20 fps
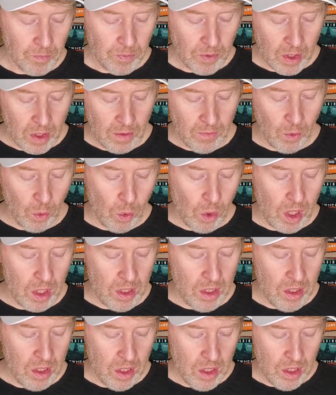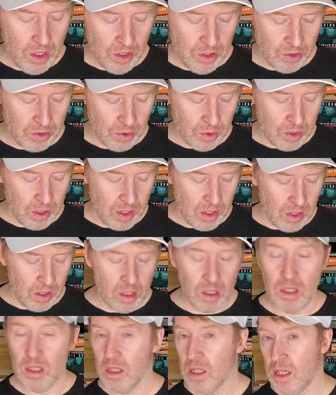Level 1, you're going to
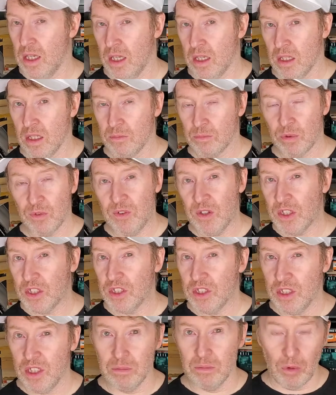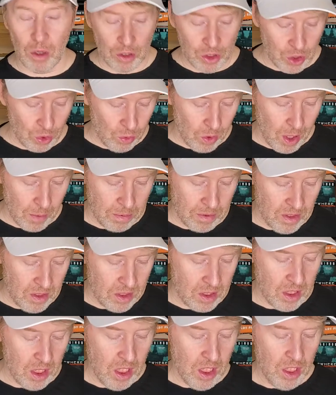get proficiency in martial
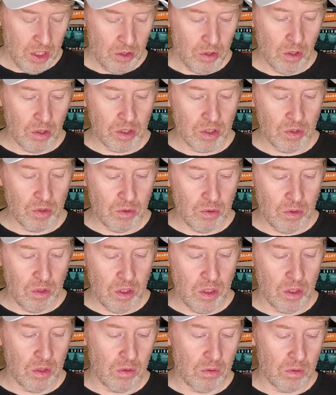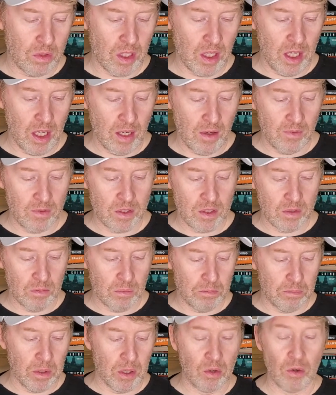weapons. You're also, you know, going to have some
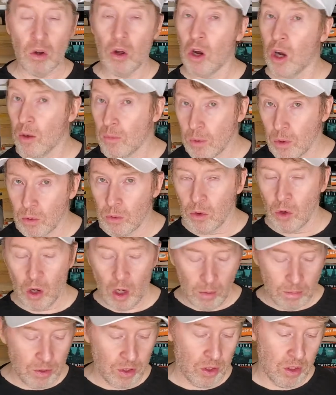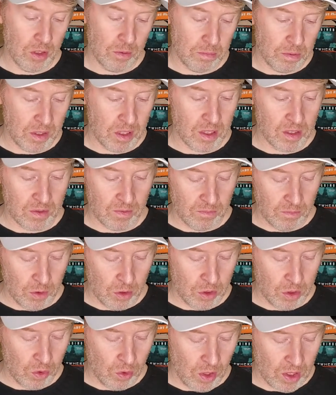better armor options because of
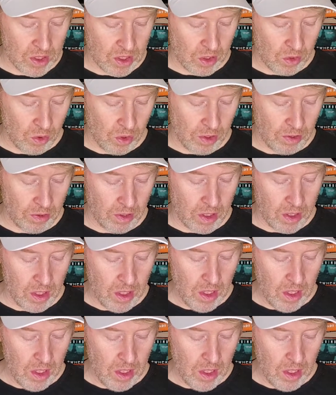multi-class and cleric.